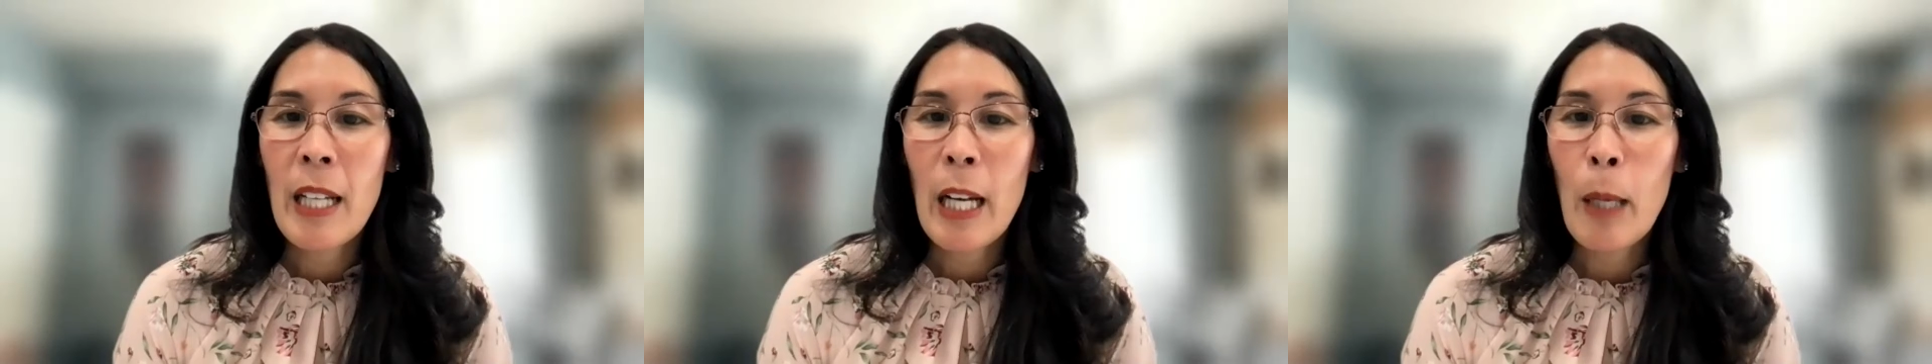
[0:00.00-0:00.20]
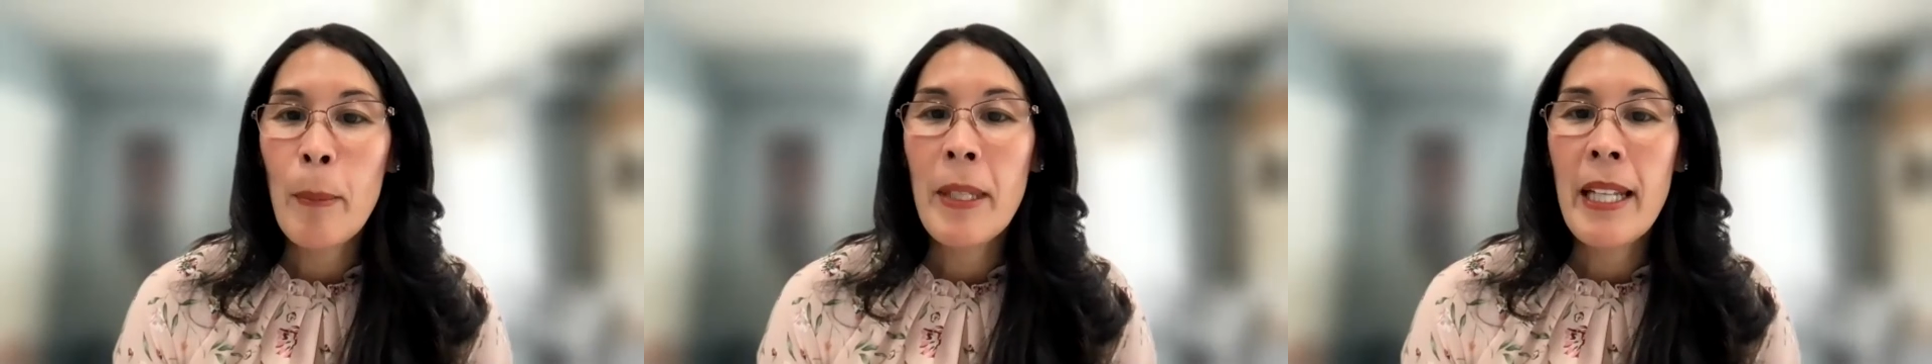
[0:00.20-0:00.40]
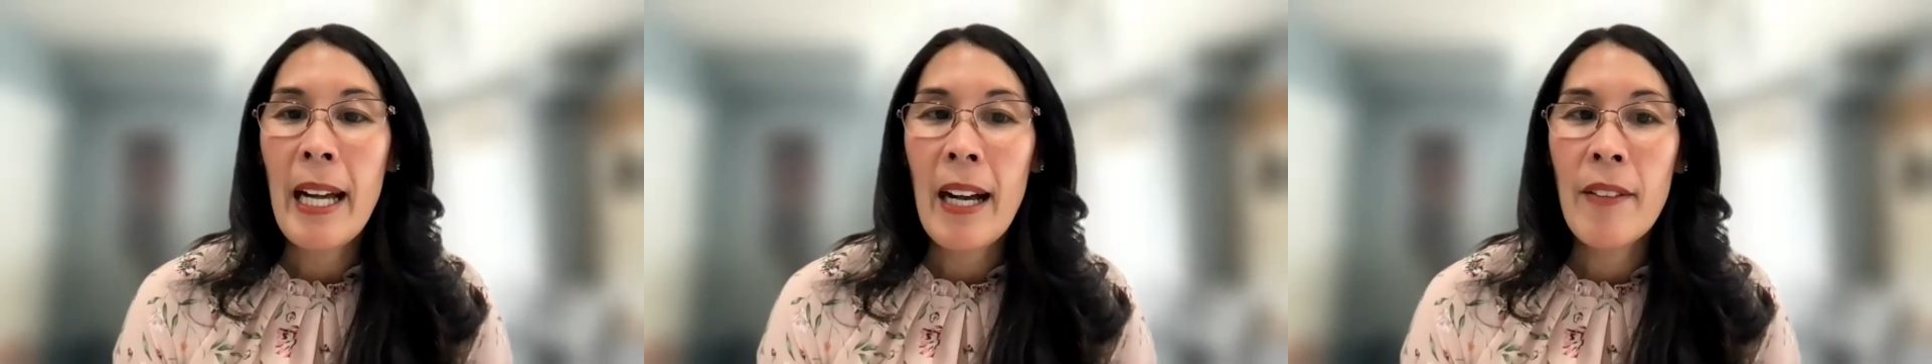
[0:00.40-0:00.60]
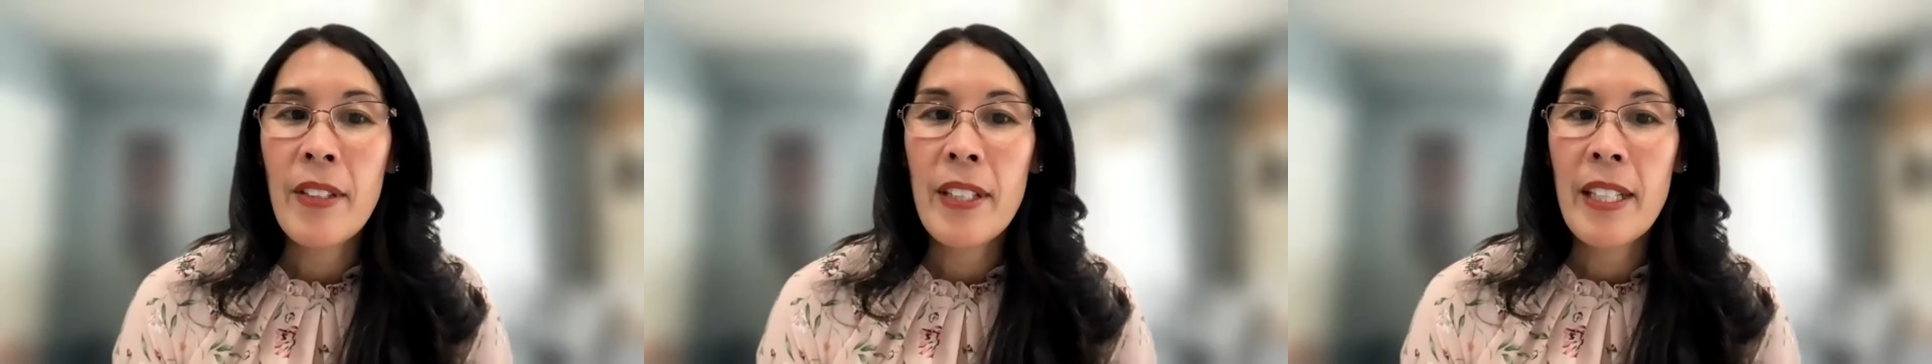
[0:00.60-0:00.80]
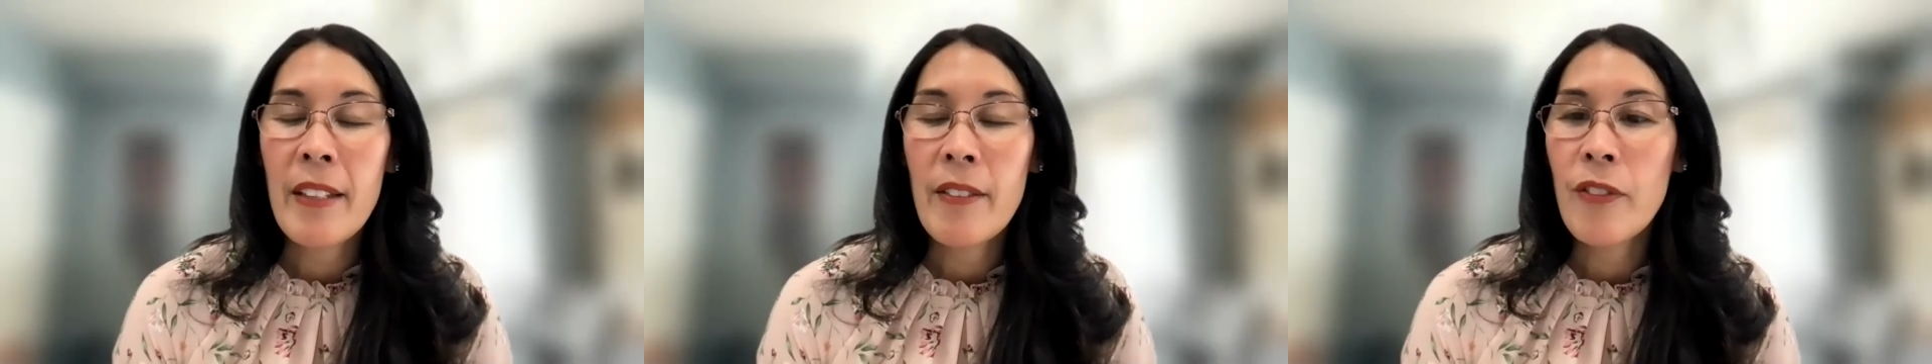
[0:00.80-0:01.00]
I'm an
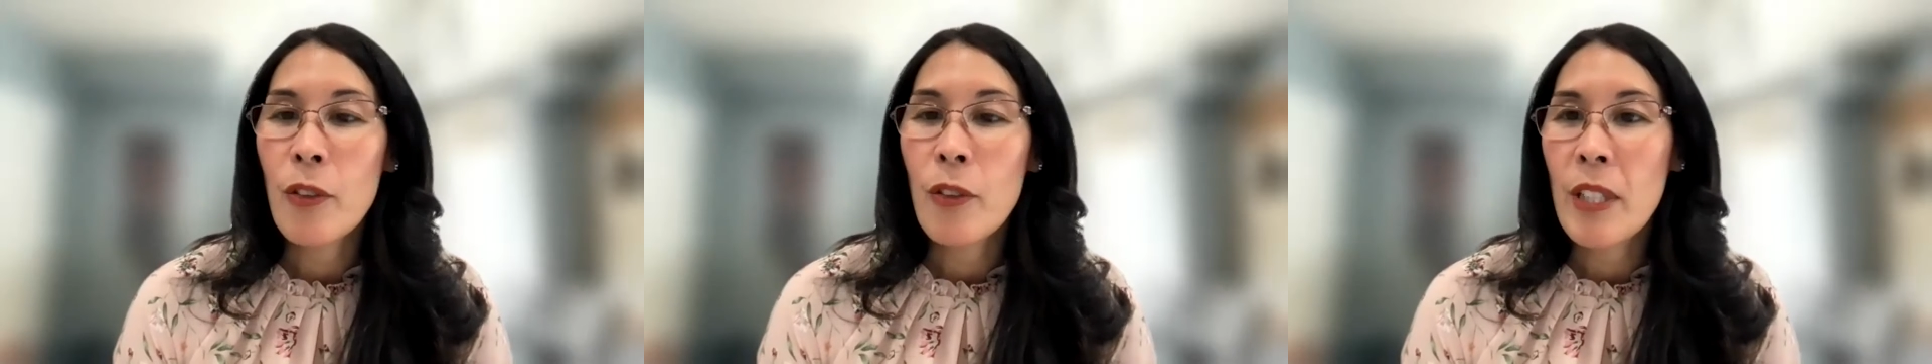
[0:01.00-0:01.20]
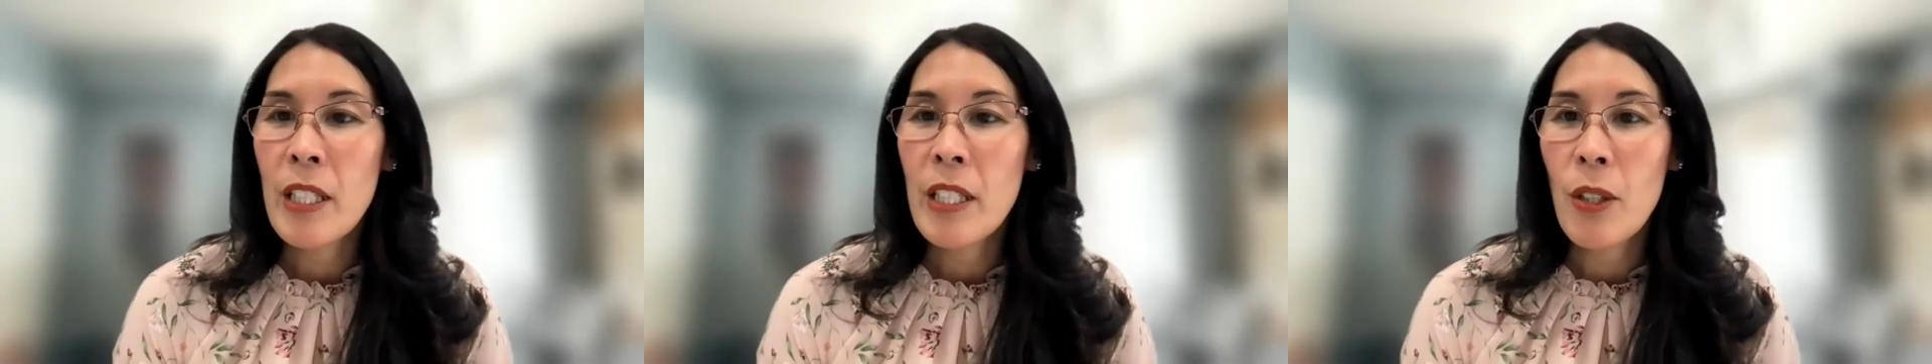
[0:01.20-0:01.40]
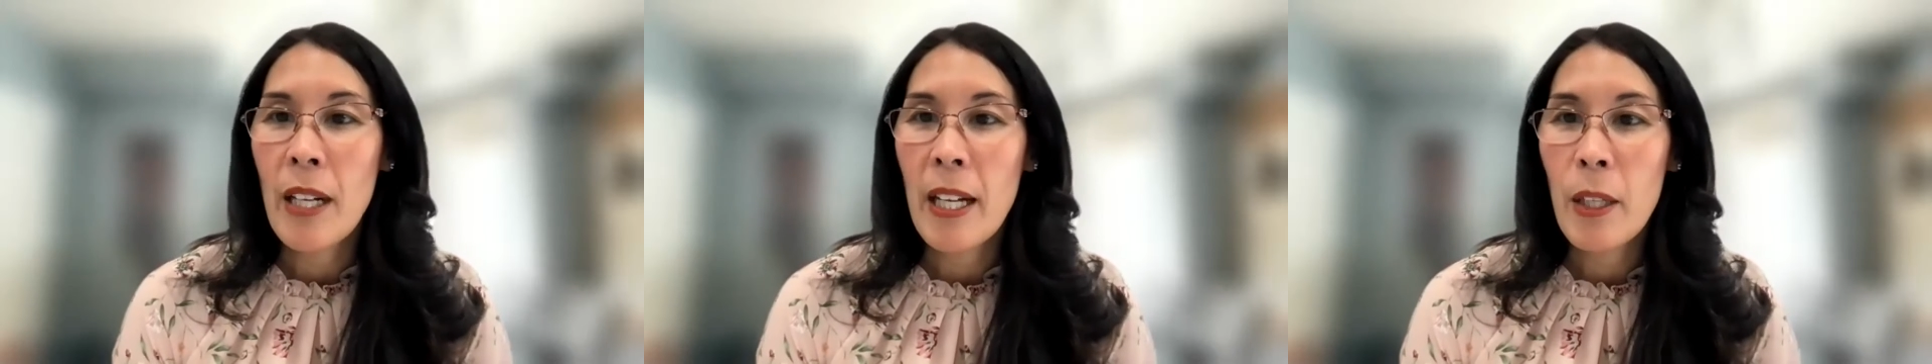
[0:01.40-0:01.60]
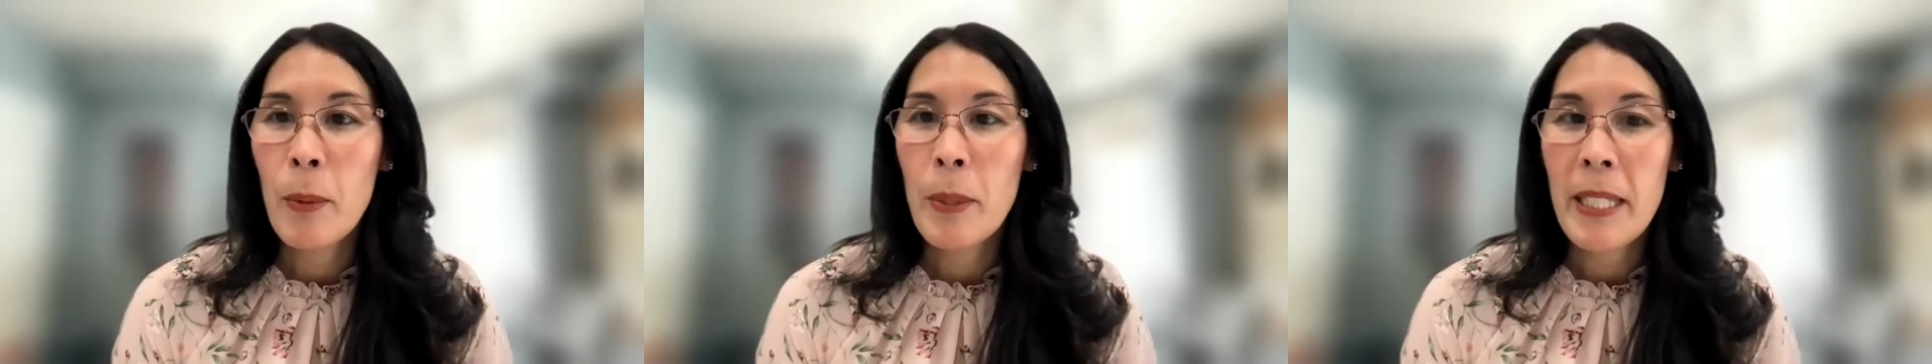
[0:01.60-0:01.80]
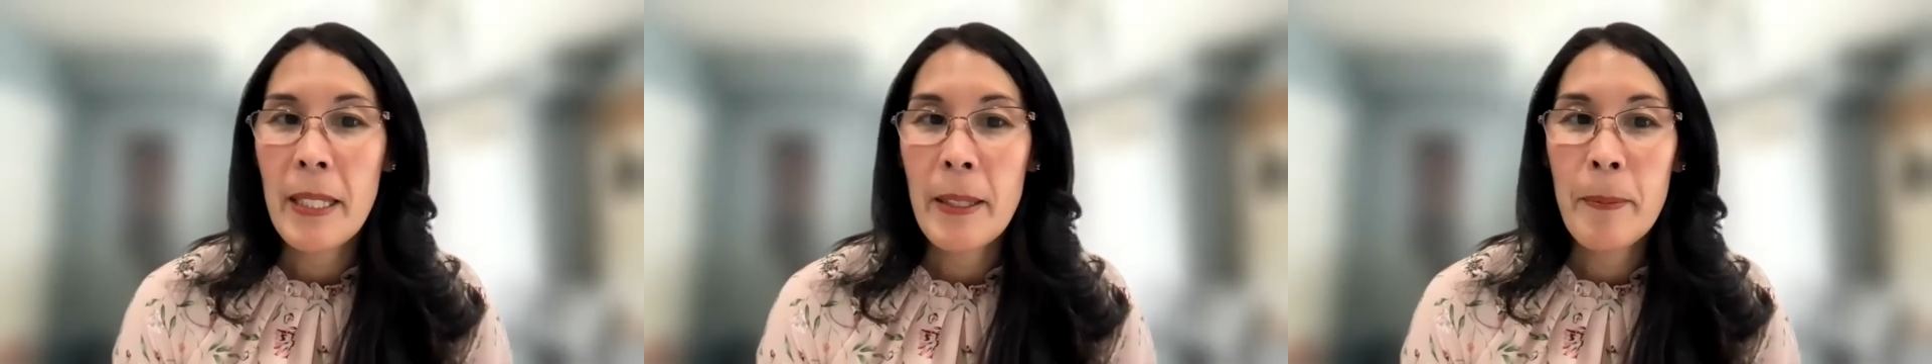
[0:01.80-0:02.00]
advocate for racial
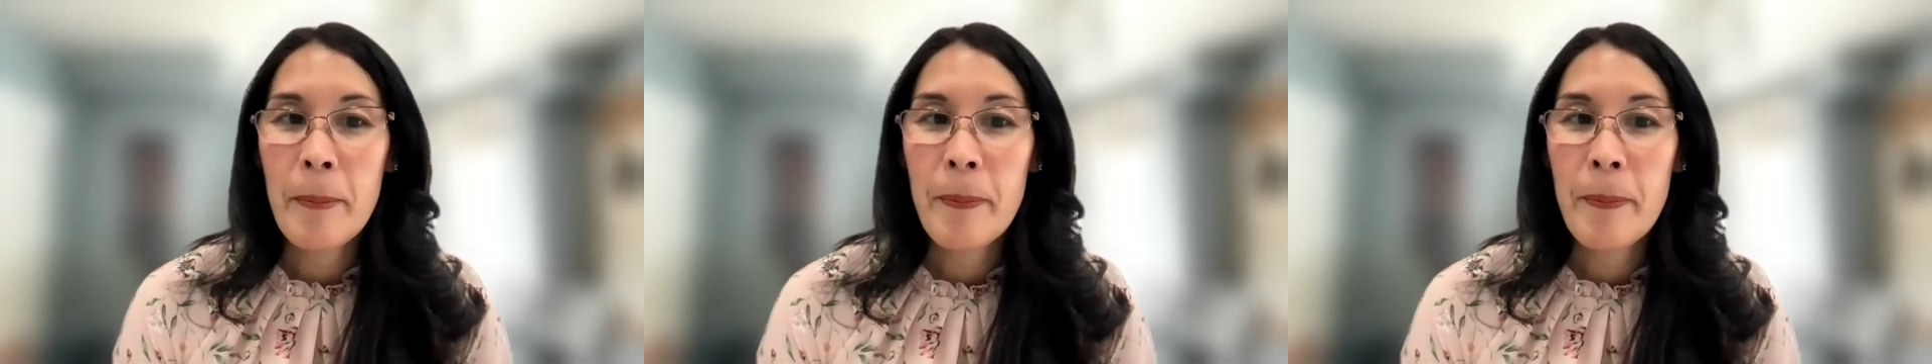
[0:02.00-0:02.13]
equity.